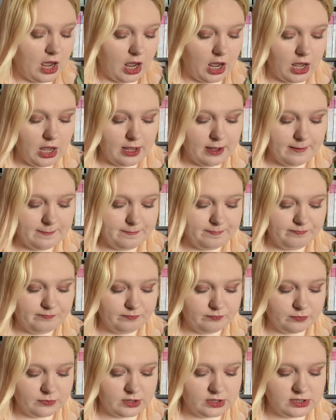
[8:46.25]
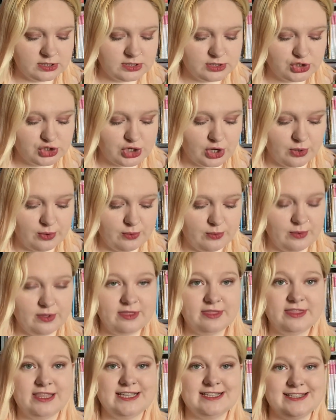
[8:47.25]
Um, so
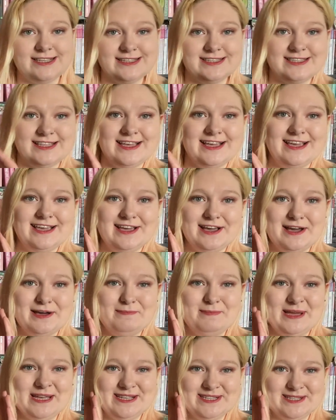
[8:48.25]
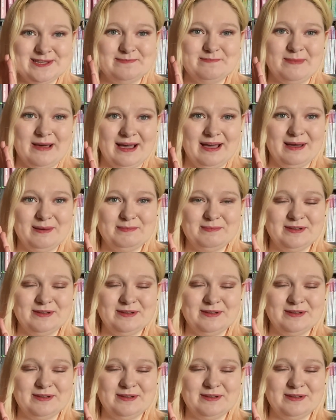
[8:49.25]
this is the amazing map